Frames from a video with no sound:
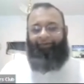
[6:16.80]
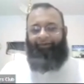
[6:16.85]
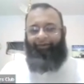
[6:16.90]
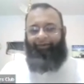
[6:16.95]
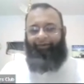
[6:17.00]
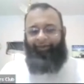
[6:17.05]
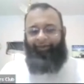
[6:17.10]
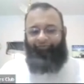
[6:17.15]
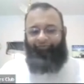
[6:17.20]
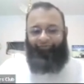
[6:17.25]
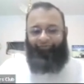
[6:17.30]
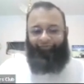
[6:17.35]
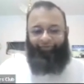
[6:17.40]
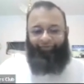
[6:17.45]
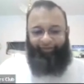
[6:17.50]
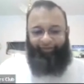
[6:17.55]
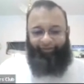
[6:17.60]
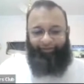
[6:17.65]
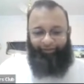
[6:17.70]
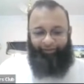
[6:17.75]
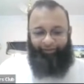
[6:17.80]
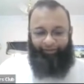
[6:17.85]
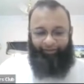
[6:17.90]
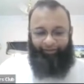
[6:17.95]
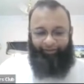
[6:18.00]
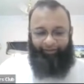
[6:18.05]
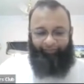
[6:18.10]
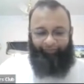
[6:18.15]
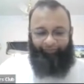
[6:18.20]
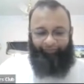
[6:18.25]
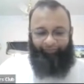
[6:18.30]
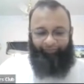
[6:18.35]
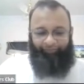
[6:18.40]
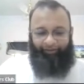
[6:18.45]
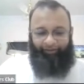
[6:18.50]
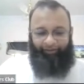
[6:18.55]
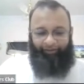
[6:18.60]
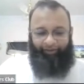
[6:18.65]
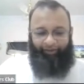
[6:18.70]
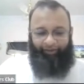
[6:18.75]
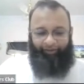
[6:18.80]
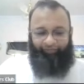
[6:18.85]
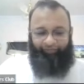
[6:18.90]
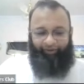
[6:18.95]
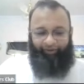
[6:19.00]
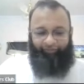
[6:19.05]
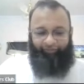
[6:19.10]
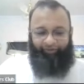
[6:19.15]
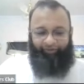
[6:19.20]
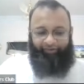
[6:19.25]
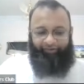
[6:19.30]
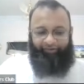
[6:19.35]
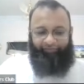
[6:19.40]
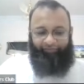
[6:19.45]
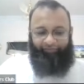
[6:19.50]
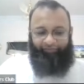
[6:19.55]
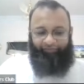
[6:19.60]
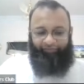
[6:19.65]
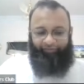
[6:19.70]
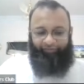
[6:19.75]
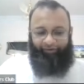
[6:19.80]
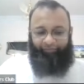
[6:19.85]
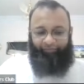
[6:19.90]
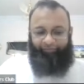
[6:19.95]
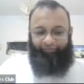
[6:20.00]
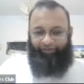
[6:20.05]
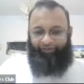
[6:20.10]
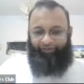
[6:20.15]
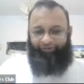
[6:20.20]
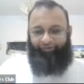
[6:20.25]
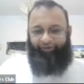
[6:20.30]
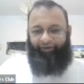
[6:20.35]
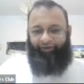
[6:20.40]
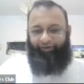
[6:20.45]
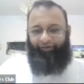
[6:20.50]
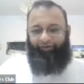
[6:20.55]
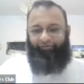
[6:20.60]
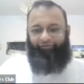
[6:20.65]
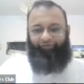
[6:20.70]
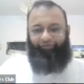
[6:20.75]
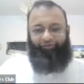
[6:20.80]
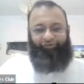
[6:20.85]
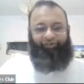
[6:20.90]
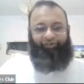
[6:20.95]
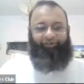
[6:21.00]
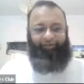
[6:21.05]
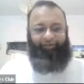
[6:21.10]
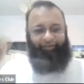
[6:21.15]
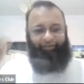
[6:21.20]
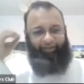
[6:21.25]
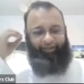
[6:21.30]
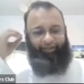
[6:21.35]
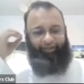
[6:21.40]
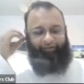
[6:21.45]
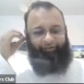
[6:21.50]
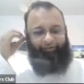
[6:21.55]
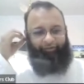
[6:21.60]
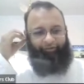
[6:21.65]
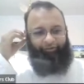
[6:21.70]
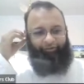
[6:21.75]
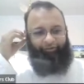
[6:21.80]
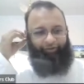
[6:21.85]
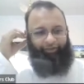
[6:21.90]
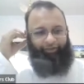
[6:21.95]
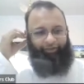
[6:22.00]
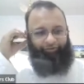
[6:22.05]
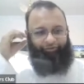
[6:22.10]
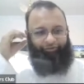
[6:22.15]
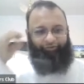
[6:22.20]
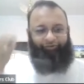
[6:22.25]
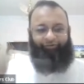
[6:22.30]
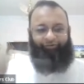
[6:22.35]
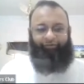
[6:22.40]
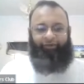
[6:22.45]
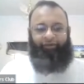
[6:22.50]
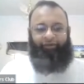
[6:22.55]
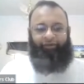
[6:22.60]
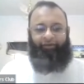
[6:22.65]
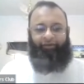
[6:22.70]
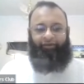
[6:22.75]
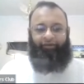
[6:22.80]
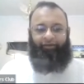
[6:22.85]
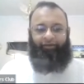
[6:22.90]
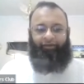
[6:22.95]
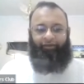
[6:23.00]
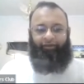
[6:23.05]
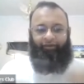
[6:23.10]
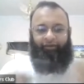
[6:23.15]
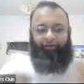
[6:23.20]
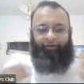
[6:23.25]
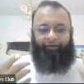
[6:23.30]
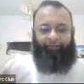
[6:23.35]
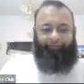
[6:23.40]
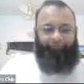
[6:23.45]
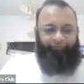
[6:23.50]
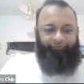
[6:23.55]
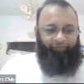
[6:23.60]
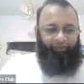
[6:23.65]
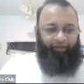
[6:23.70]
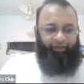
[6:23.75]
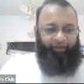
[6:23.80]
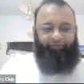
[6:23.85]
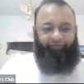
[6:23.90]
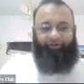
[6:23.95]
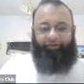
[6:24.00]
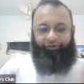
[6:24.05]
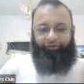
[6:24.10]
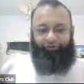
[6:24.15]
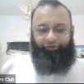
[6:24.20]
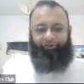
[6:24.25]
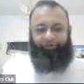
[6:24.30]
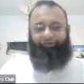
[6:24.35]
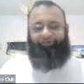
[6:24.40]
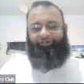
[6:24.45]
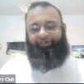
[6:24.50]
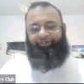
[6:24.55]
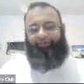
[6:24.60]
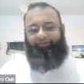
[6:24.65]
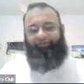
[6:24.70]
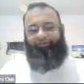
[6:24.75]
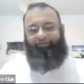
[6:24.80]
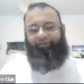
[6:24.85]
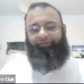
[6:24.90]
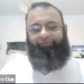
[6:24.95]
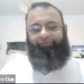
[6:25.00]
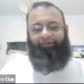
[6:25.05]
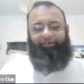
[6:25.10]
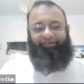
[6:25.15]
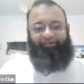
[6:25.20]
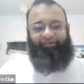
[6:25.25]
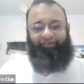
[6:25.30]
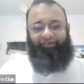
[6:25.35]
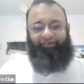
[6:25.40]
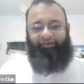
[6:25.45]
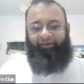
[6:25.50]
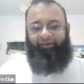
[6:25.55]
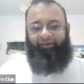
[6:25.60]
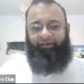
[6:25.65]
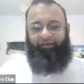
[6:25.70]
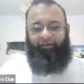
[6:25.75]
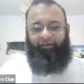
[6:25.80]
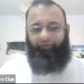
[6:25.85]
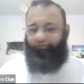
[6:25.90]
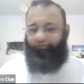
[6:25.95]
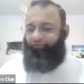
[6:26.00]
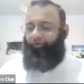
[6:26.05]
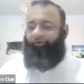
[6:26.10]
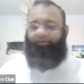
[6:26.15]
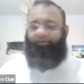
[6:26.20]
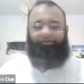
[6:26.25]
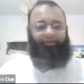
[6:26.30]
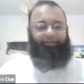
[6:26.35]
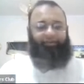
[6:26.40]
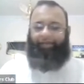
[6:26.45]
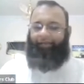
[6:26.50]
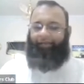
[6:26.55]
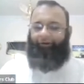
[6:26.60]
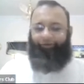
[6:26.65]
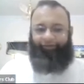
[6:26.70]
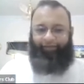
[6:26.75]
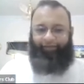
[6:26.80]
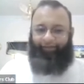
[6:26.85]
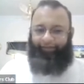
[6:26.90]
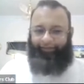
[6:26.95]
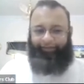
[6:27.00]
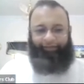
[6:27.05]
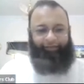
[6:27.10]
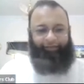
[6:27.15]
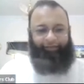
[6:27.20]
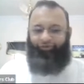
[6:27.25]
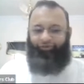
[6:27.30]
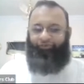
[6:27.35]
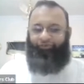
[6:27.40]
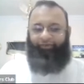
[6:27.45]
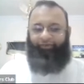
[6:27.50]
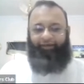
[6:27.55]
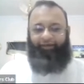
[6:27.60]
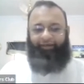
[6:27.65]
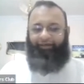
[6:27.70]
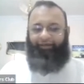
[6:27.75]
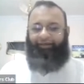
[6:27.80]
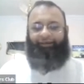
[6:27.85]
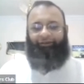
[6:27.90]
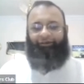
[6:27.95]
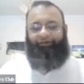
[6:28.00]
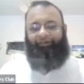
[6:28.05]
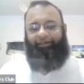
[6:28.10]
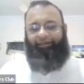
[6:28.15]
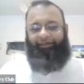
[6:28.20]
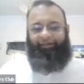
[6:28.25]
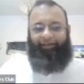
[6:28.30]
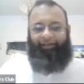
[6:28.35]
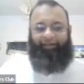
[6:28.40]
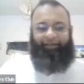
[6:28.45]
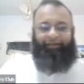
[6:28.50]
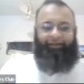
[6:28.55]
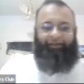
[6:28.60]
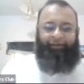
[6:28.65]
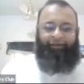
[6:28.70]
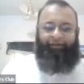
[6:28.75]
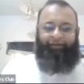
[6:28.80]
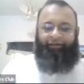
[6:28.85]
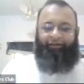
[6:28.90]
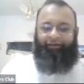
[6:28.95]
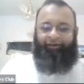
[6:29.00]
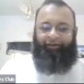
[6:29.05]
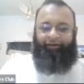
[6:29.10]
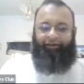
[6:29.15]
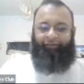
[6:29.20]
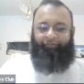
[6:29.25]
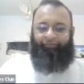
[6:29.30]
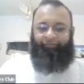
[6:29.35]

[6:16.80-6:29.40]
if uh, if it's a obituary or a funeral and you need to uh, give a eulogy for the person, of course, it cannot contain humor, it cannot contain uh,